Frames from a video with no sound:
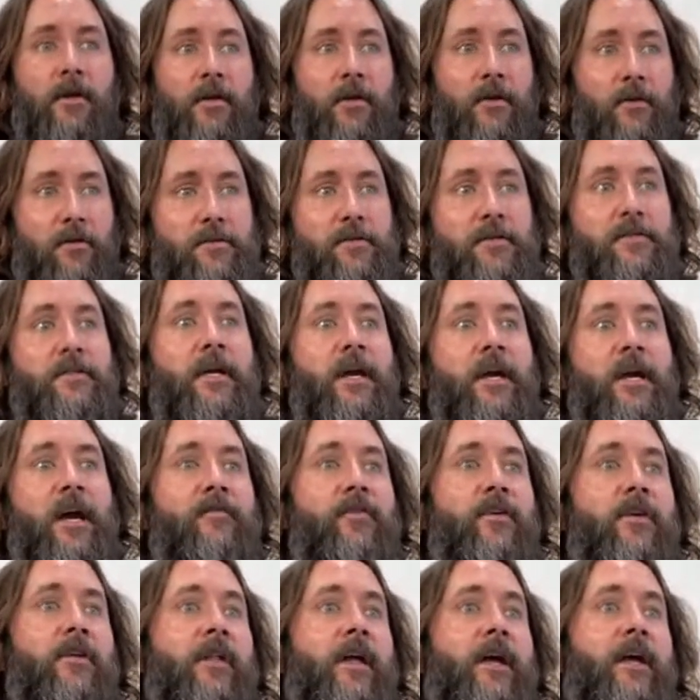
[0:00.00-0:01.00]
you know, it's just like,
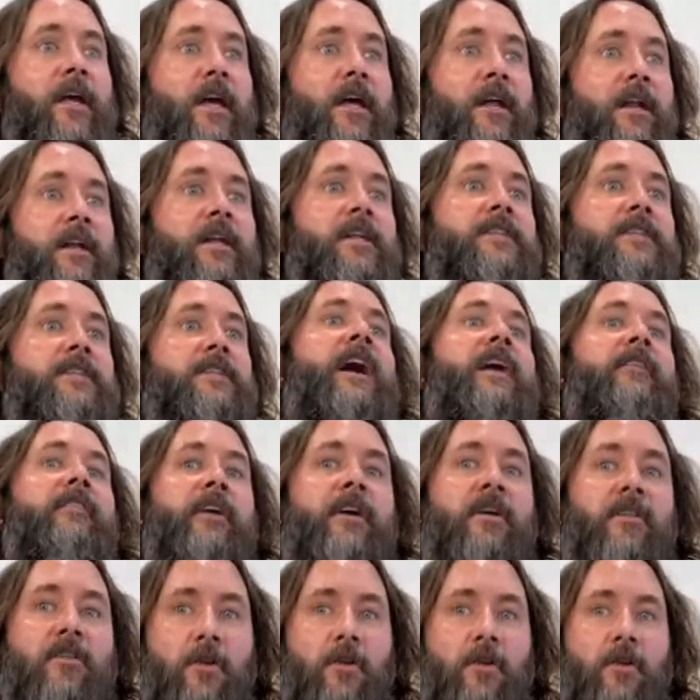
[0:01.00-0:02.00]
I feel like it needs to
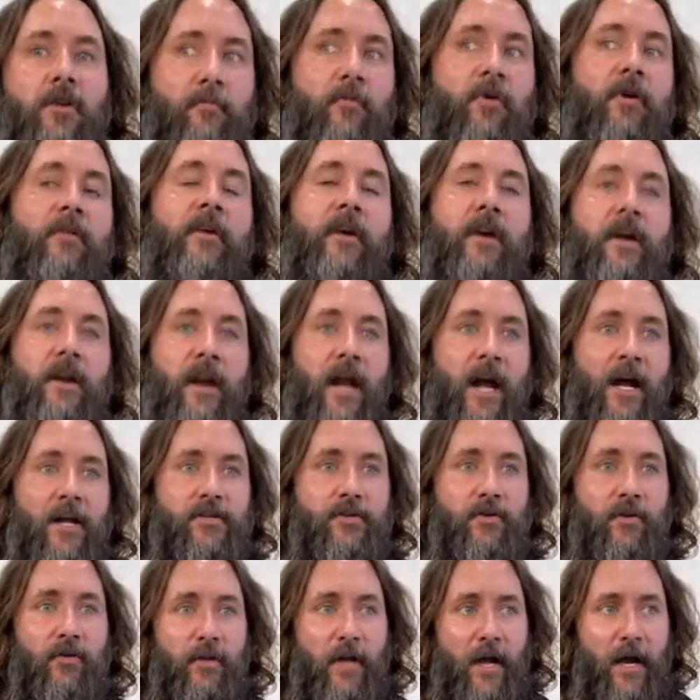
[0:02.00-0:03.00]
have like a little bit more of like a
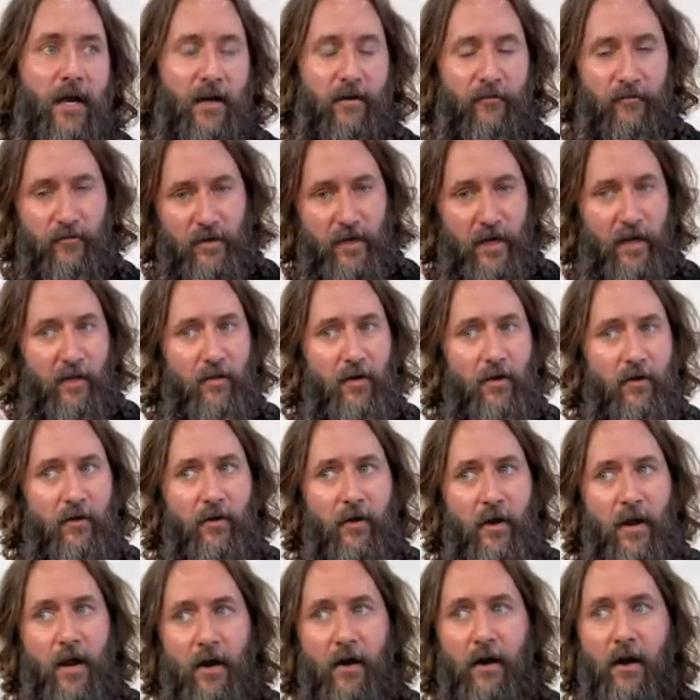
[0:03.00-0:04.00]
natural line if you got
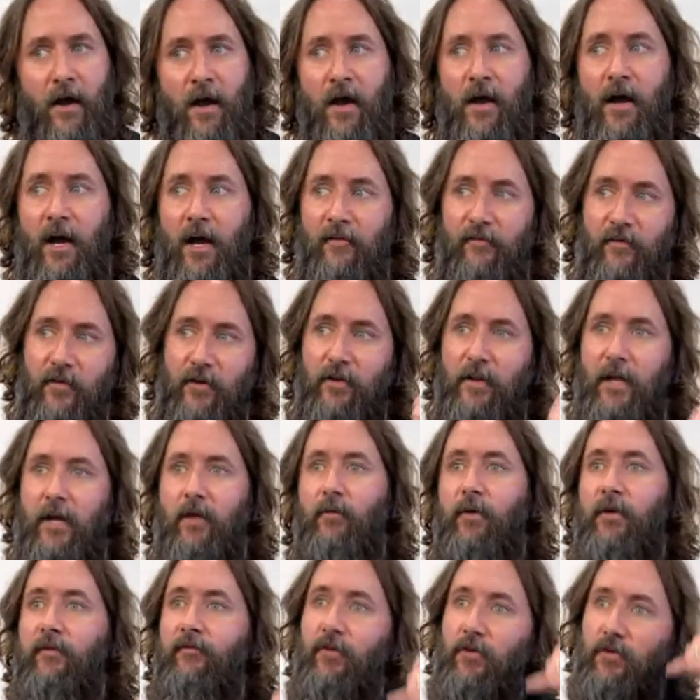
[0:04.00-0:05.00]
longer hair. I feel
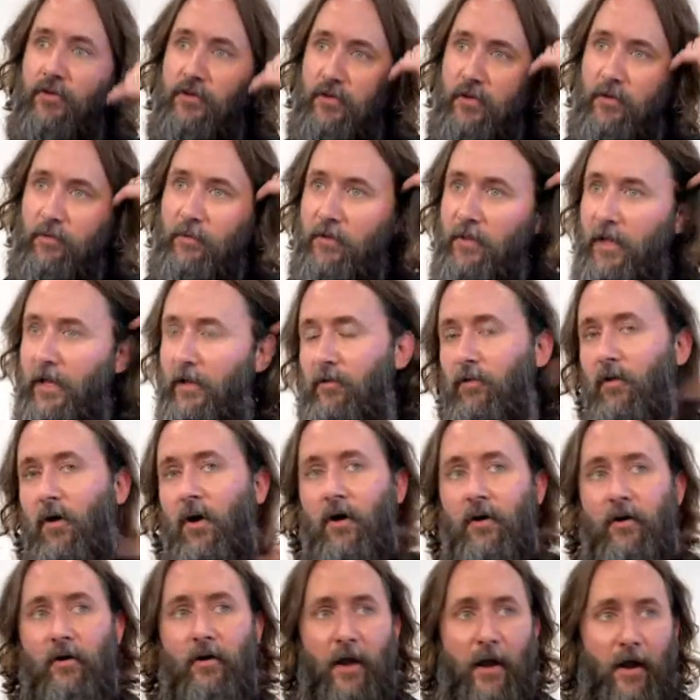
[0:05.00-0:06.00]
like if you're dealing with like
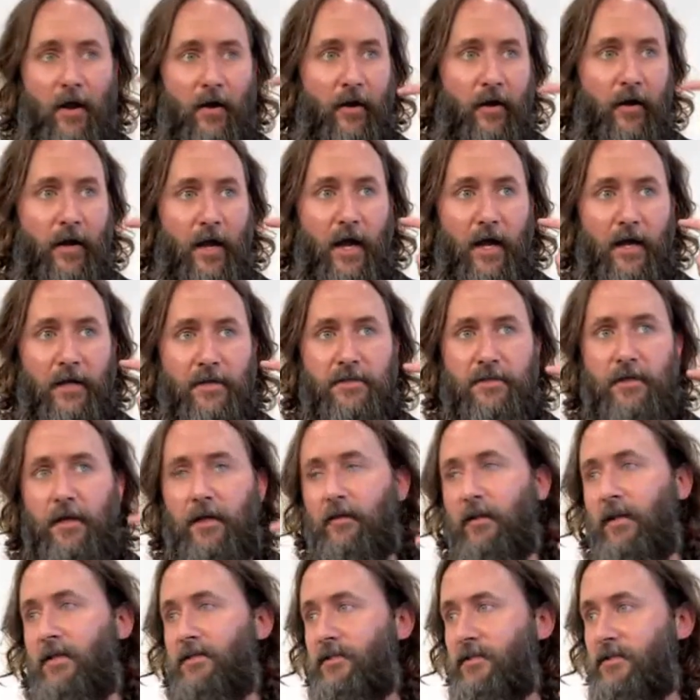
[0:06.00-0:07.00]
longer hair on guys,
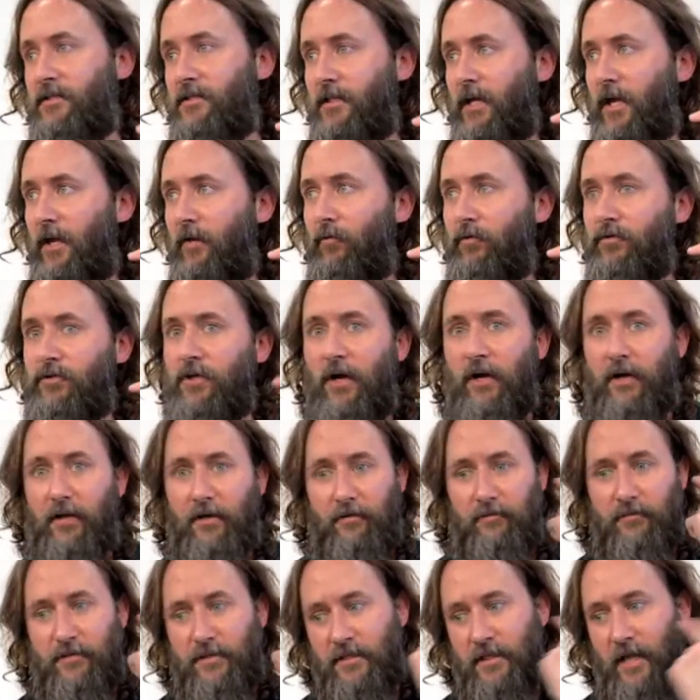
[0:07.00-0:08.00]
and let's just say we're
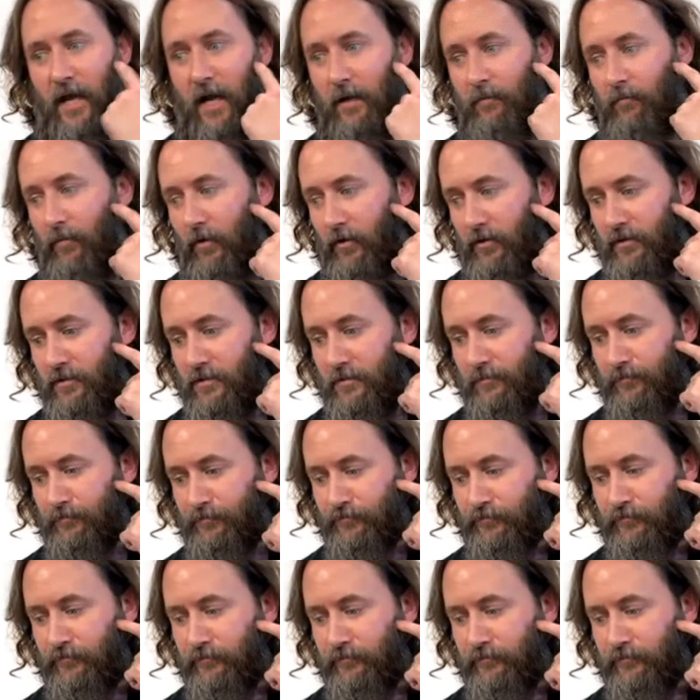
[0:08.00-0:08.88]
talking sideburns,